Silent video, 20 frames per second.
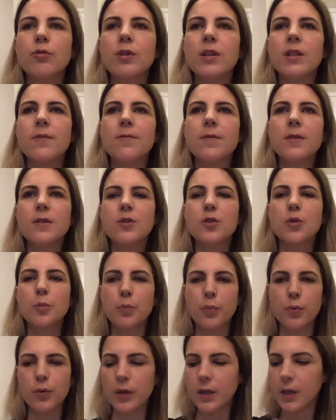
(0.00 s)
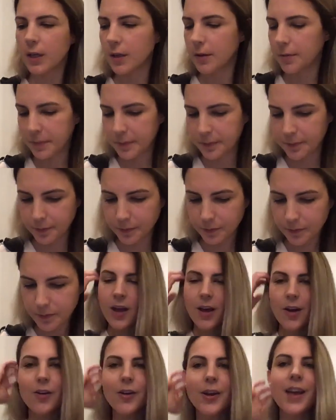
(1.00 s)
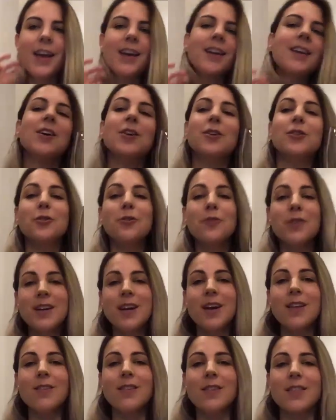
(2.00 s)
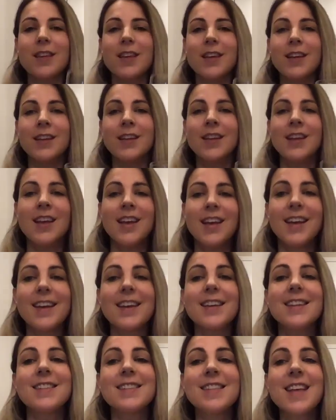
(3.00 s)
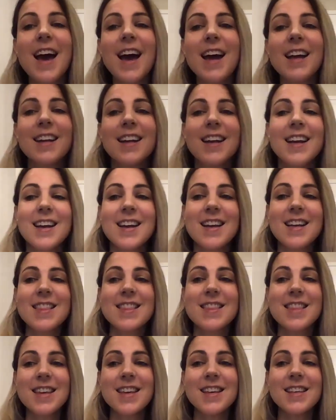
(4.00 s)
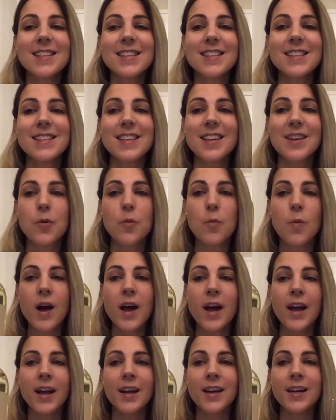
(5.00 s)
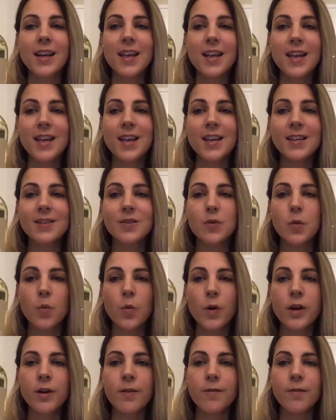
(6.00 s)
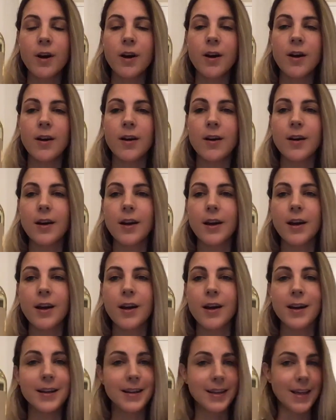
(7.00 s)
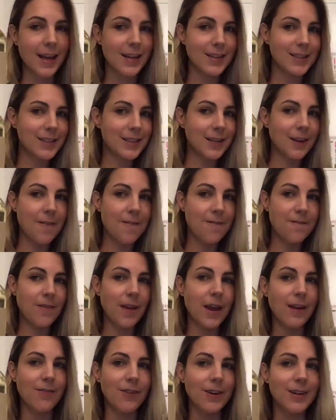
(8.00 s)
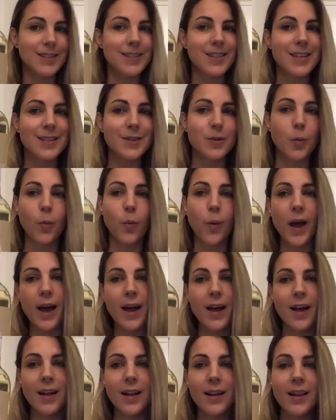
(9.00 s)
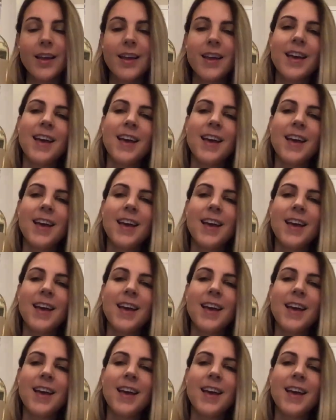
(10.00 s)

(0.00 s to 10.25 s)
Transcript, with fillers: It feels so pretty. Okay, so another thing is that this wine is one of our uh, guest favorites as well.